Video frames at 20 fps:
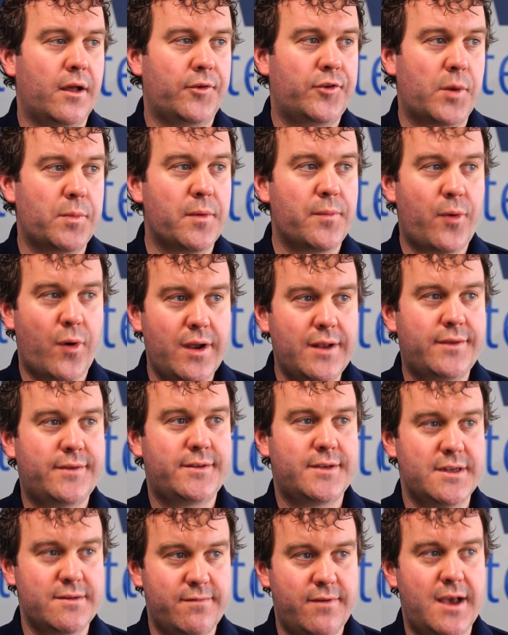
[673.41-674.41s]
Triple
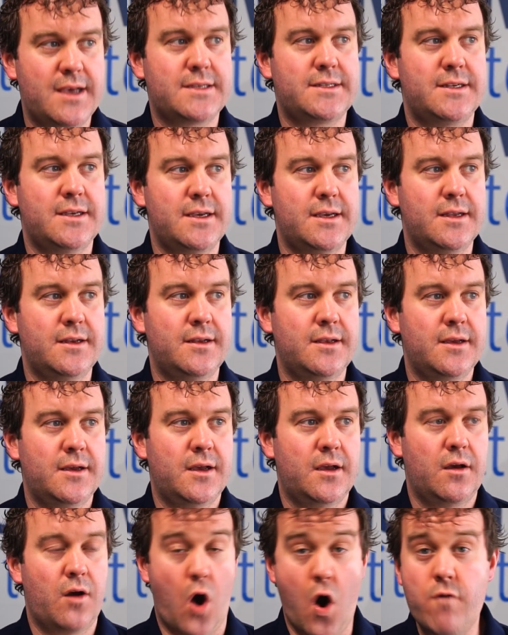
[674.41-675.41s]
Point's invested
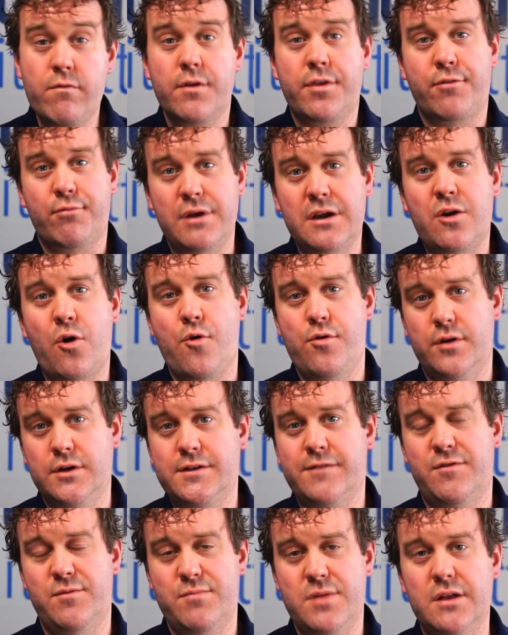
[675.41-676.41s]
over
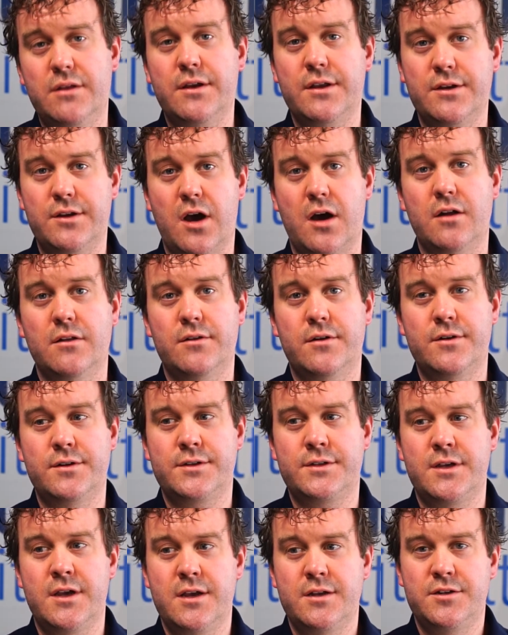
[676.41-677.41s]

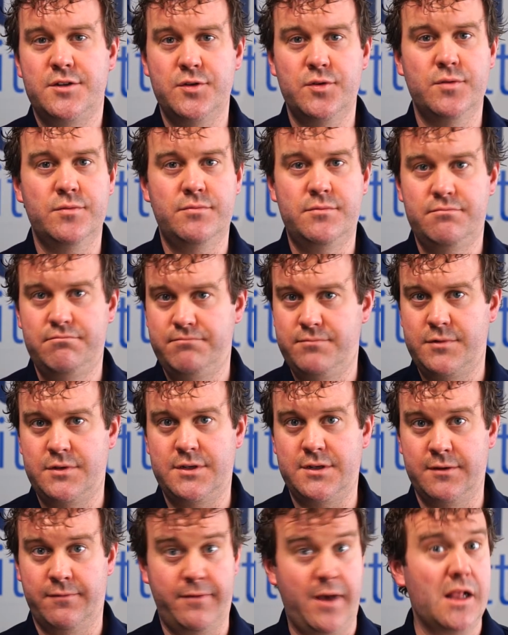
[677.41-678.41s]
$750,000 to
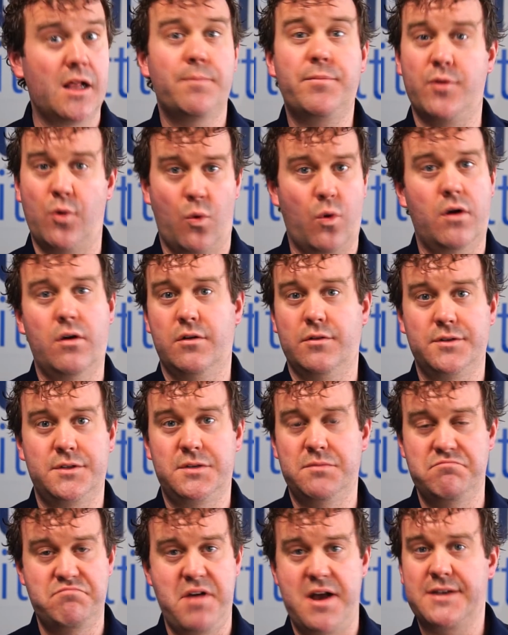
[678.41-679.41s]
develop the
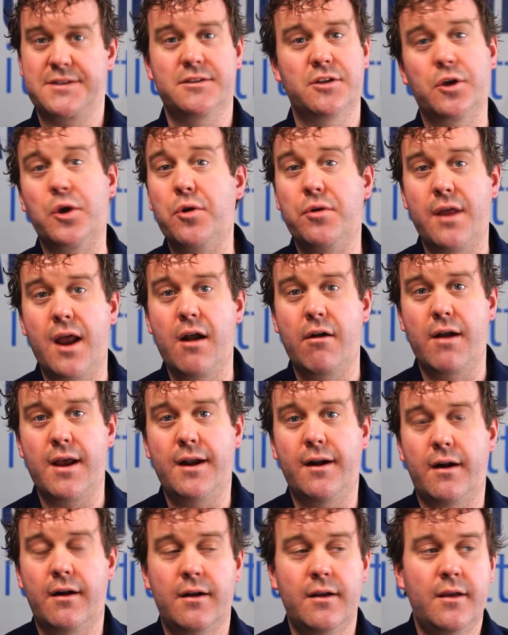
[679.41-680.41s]
world's best Lagoon
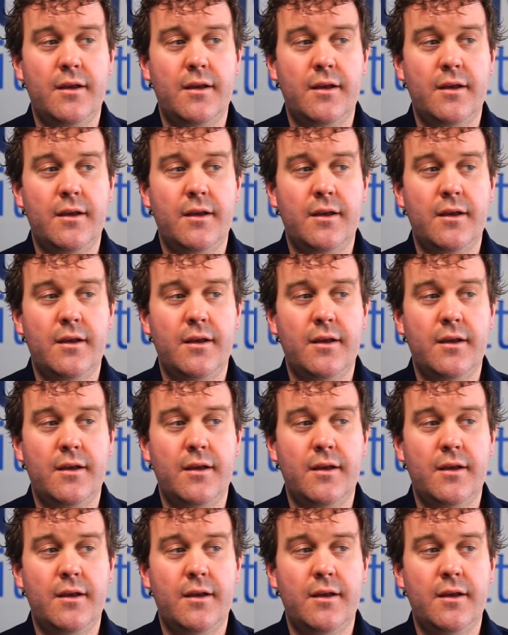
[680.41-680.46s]
aerator.